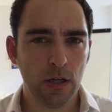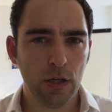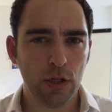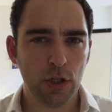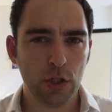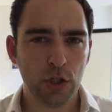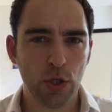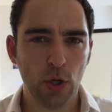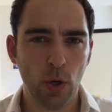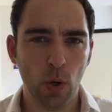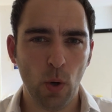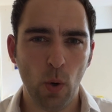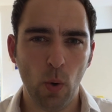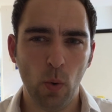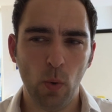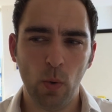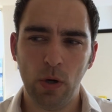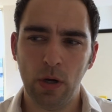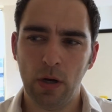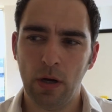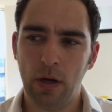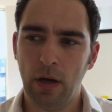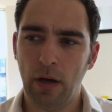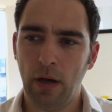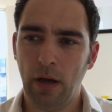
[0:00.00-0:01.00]
So
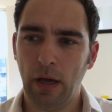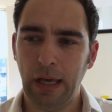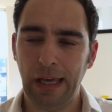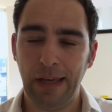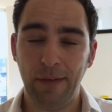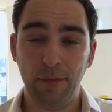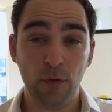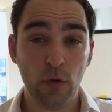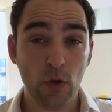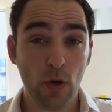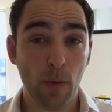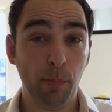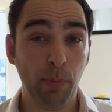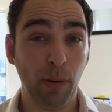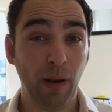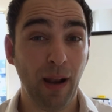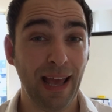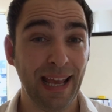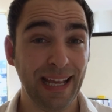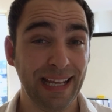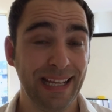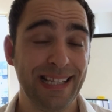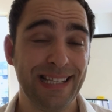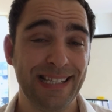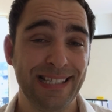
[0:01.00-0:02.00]
if you're
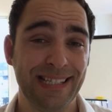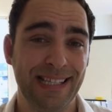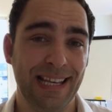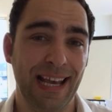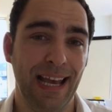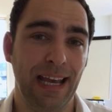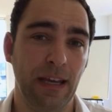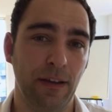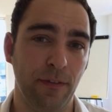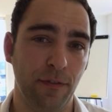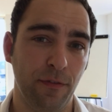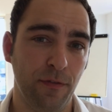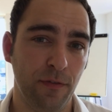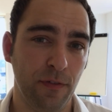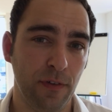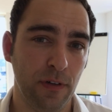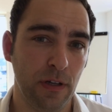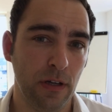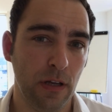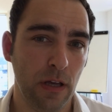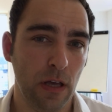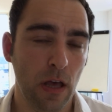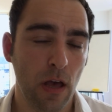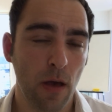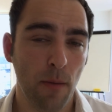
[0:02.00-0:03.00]
playing it safe
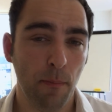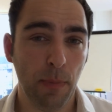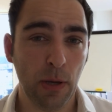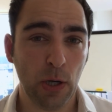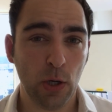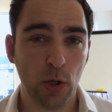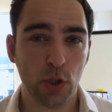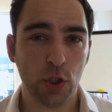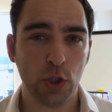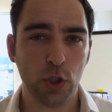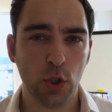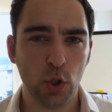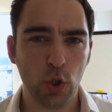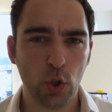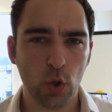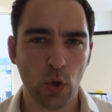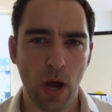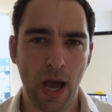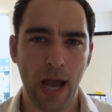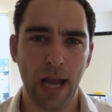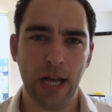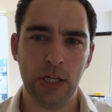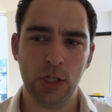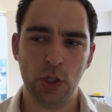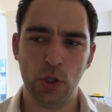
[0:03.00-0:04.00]
because you're
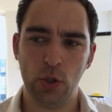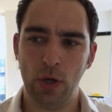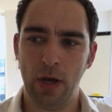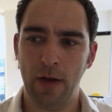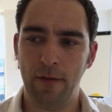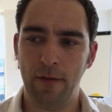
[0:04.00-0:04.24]
trying to